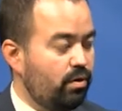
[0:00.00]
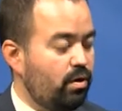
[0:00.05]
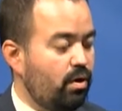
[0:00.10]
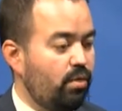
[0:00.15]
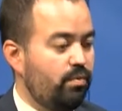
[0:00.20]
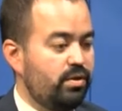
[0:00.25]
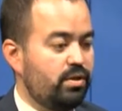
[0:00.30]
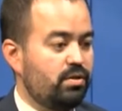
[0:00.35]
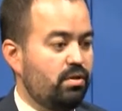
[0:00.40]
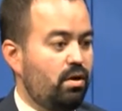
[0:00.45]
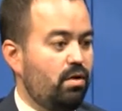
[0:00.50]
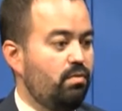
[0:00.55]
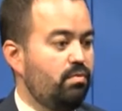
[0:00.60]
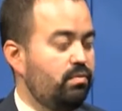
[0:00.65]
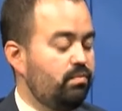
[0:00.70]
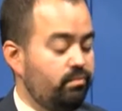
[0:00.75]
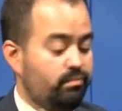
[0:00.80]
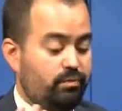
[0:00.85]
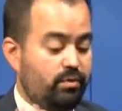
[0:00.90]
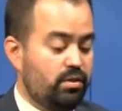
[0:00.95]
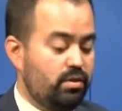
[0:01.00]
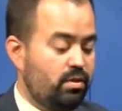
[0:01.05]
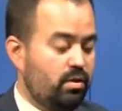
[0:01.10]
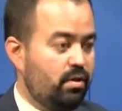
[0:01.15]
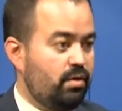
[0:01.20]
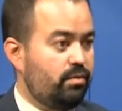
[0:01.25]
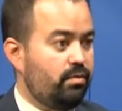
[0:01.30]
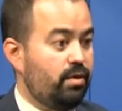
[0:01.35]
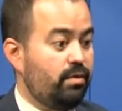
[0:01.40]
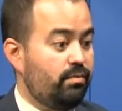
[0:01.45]
all we saw
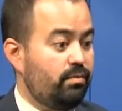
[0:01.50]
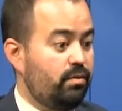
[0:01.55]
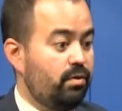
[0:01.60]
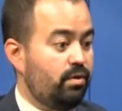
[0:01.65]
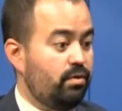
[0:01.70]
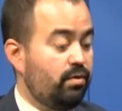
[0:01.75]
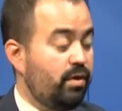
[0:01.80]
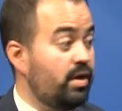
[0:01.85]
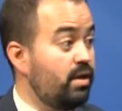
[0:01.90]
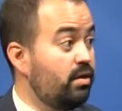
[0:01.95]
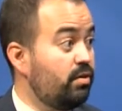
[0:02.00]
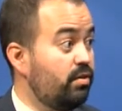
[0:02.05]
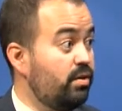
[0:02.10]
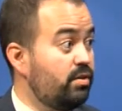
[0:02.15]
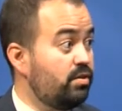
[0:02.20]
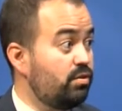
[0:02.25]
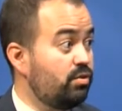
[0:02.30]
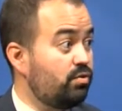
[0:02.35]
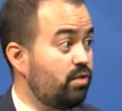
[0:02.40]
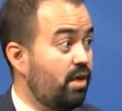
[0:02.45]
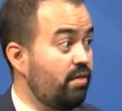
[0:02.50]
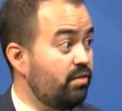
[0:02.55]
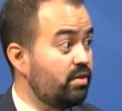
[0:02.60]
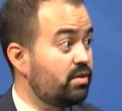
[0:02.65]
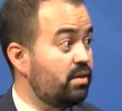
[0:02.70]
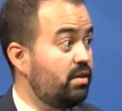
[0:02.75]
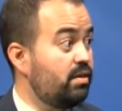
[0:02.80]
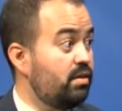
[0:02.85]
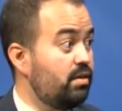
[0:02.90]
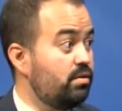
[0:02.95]
a great increase in traffic
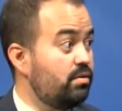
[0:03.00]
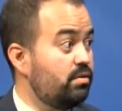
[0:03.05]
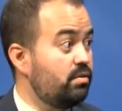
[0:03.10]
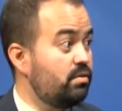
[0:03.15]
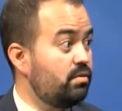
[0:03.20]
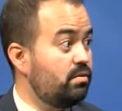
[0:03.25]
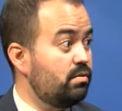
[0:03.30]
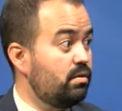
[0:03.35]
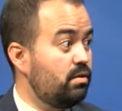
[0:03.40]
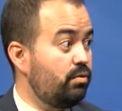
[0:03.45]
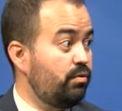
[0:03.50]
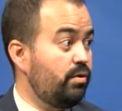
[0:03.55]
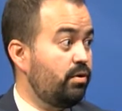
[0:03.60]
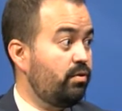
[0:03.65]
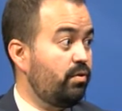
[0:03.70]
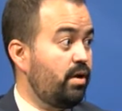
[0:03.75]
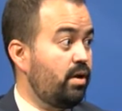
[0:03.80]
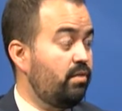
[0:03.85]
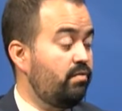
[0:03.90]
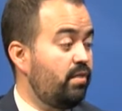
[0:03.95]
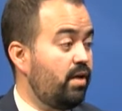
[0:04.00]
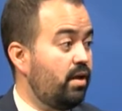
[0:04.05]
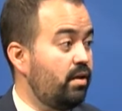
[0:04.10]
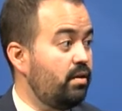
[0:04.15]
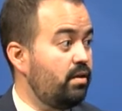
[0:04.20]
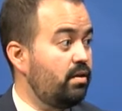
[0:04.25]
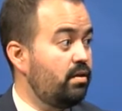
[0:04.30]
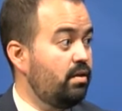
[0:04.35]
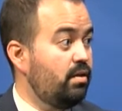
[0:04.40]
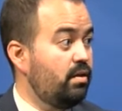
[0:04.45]
citations in the Rio Grande Valley.